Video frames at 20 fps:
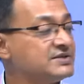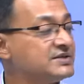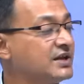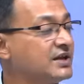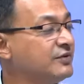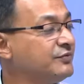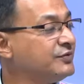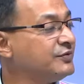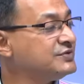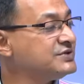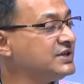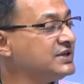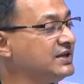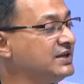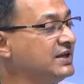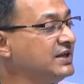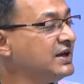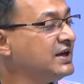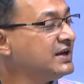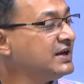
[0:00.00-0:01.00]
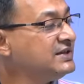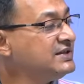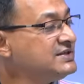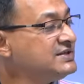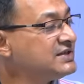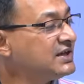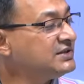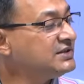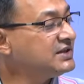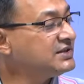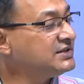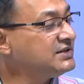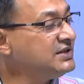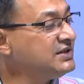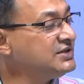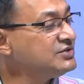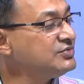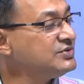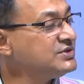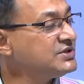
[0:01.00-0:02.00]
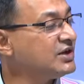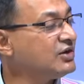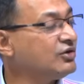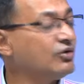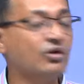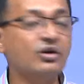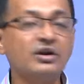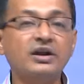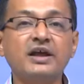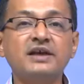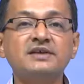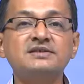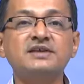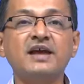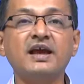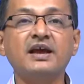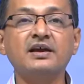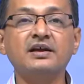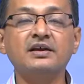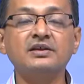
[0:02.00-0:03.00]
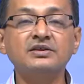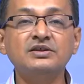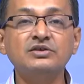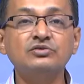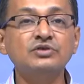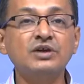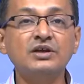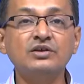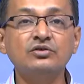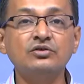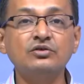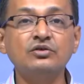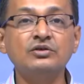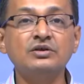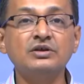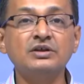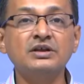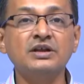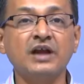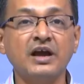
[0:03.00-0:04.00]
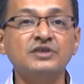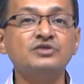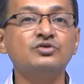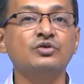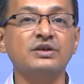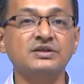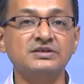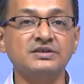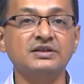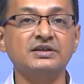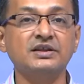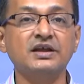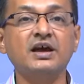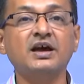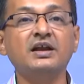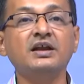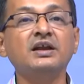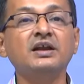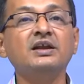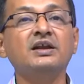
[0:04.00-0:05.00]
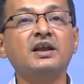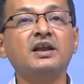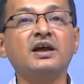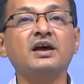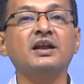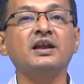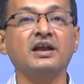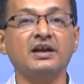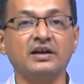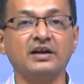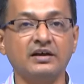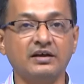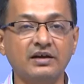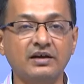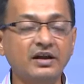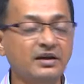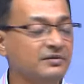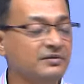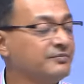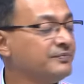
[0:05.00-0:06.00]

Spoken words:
And if you see, these are the things which are not exact, these are not in isolation, they are interconnected, right.